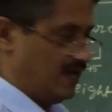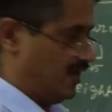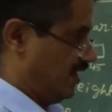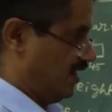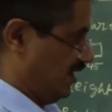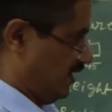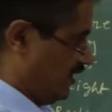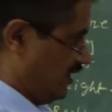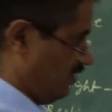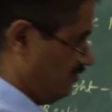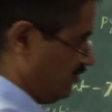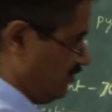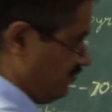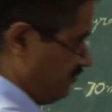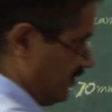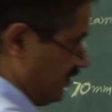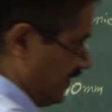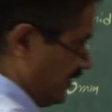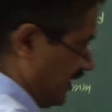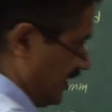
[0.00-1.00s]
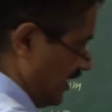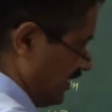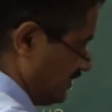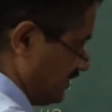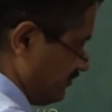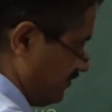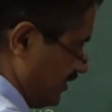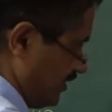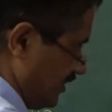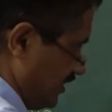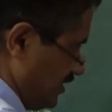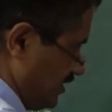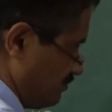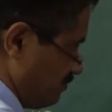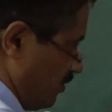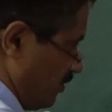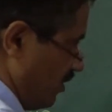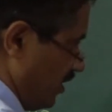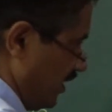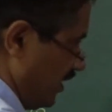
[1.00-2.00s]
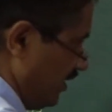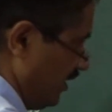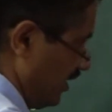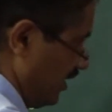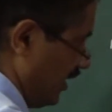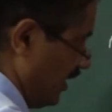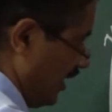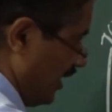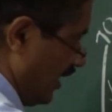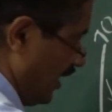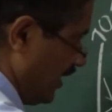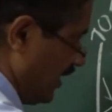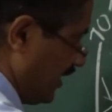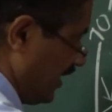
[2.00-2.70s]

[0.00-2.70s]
line. Now if I transfer this point, I